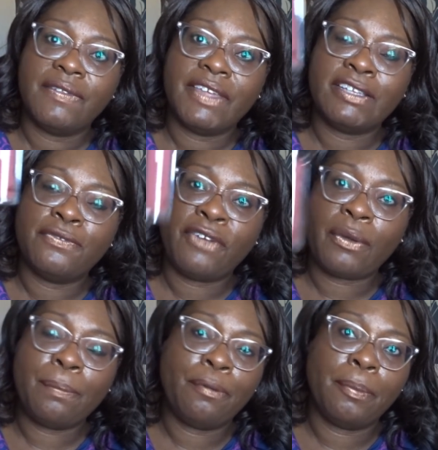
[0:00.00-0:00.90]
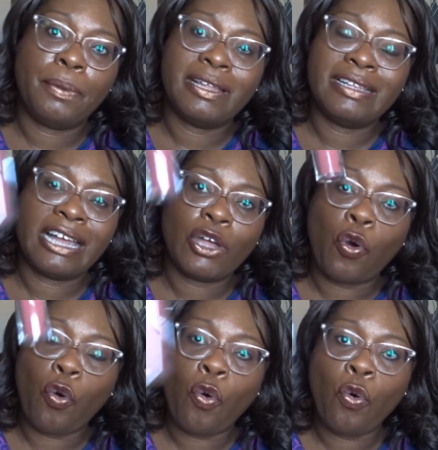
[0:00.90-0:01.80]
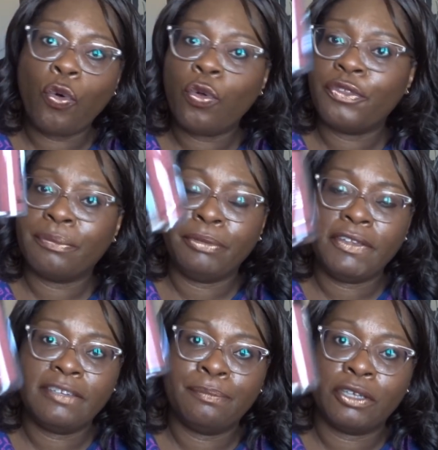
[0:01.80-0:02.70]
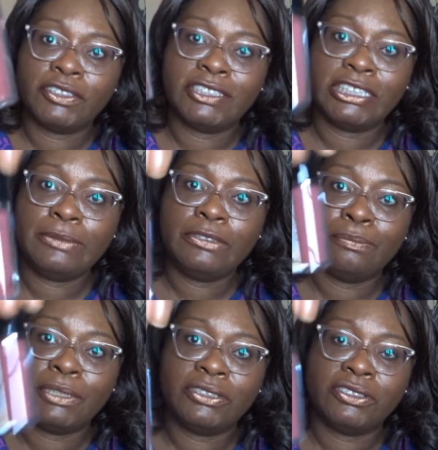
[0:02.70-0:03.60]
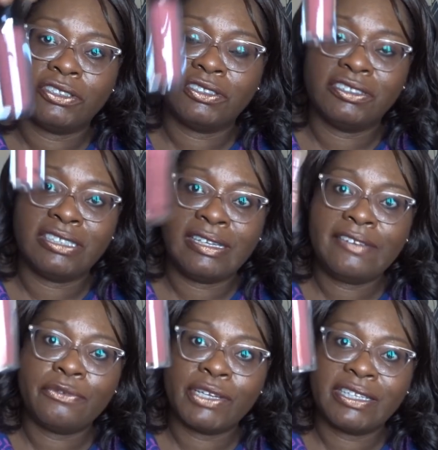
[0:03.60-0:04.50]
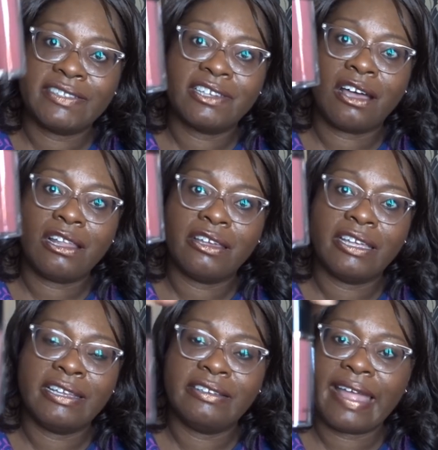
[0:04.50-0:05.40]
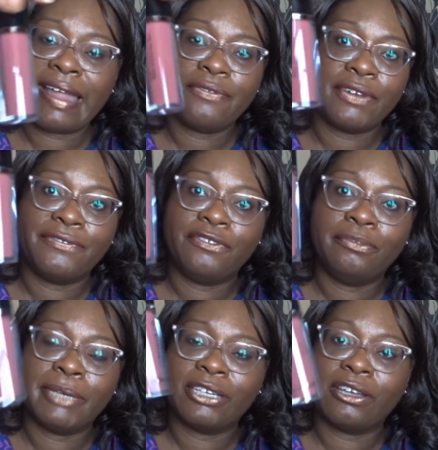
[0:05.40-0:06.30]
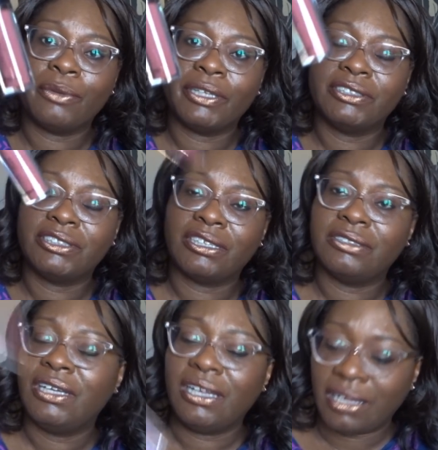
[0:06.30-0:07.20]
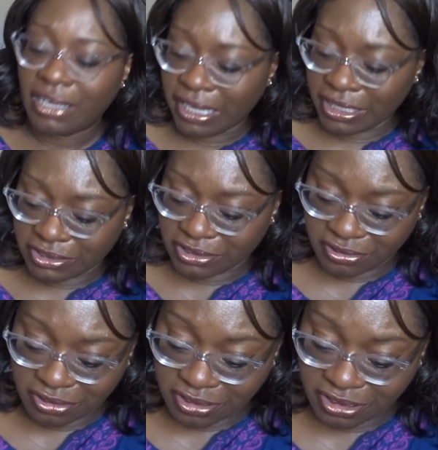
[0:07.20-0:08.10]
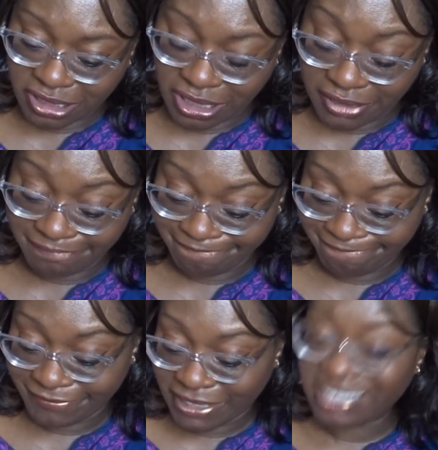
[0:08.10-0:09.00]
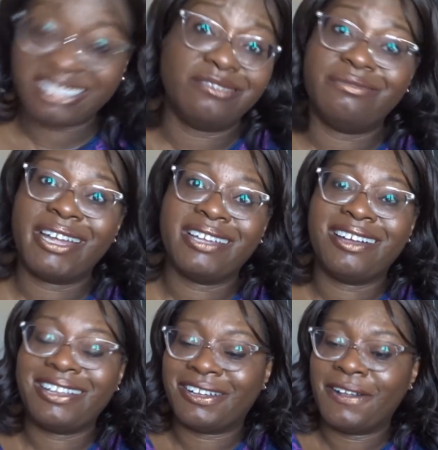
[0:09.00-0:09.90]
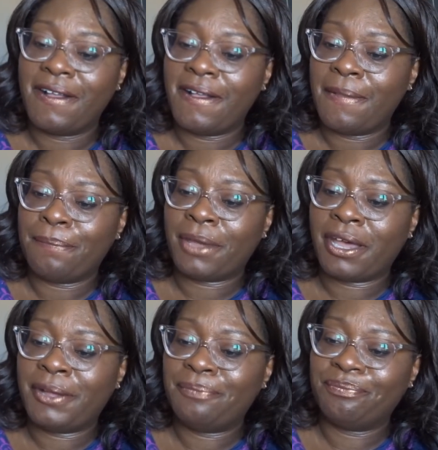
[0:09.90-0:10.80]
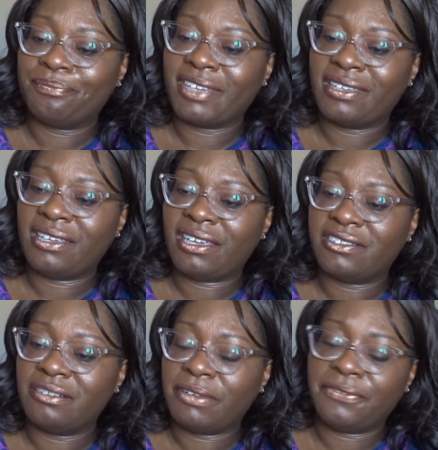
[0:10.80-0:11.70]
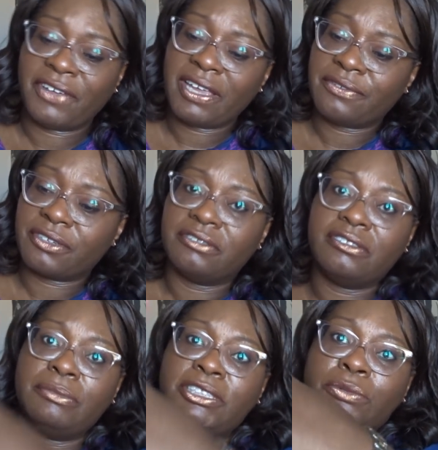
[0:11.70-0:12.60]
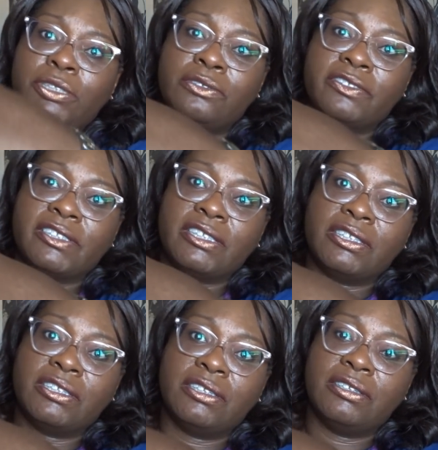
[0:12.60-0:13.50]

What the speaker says: is very popular. Like, all the beauty boxes seem to be just delivering this colour in every format going. So it's just, it's an alright colour. But yeah, it's not my favourite. Let me see what it looks like.